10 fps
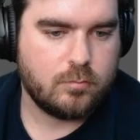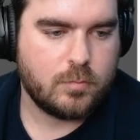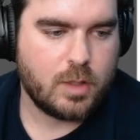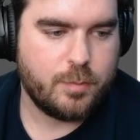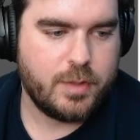
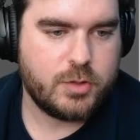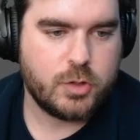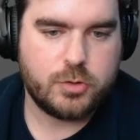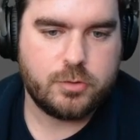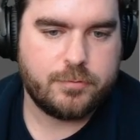I mean,
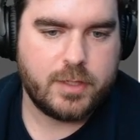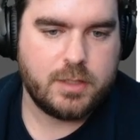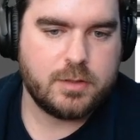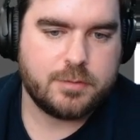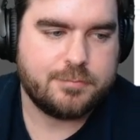turn 2
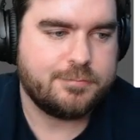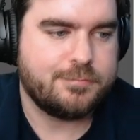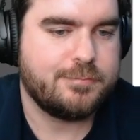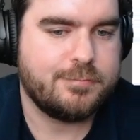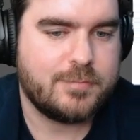Fiend.
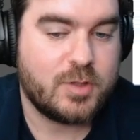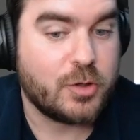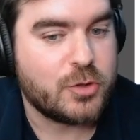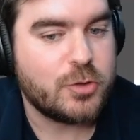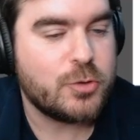Sorry,
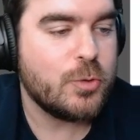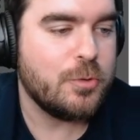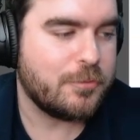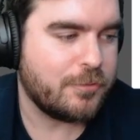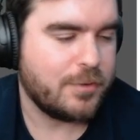turn 2
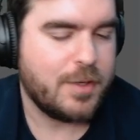Oof.